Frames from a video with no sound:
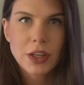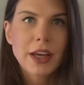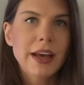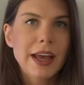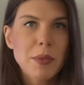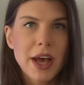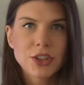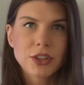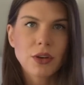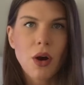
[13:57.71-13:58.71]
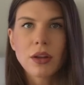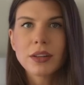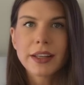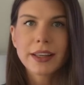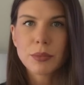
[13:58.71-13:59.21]
And I imagine
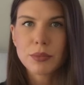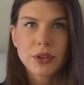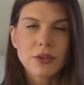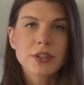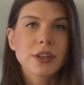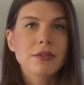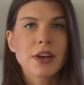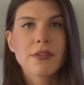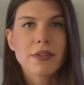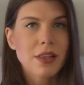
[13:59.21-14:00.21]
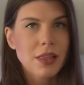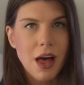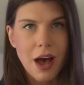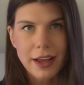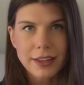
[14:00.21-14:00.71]
only computing with
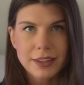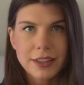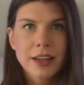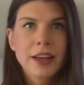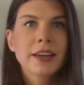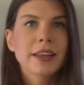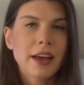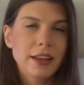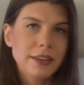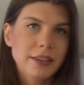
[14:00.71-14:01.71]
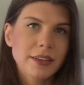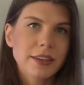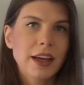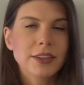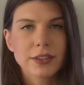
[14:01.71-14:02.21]
light can
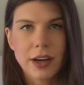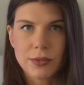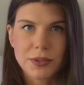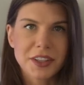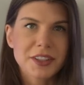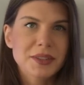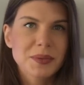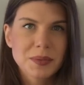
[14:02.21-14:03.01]
get around this.